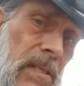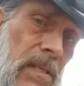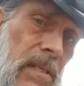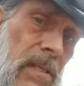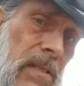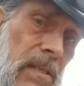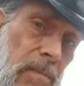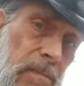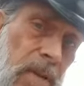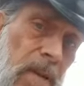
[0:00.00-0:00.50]

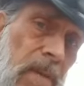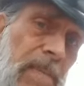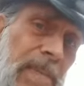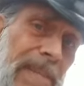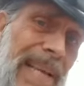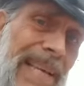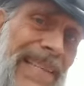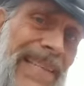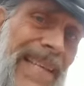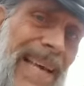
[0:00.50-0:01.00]
There are people
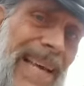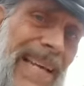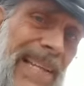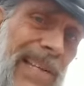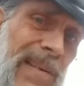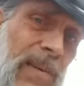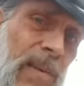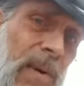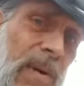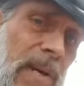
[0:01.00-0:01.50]
like that in
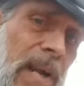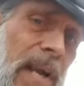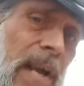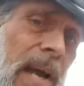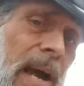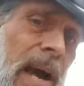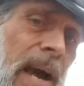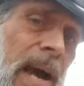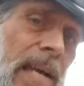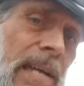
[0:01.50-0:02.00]
the world.
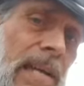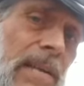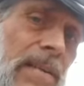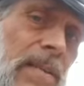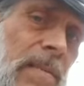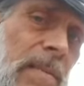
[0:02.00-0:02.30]
I use them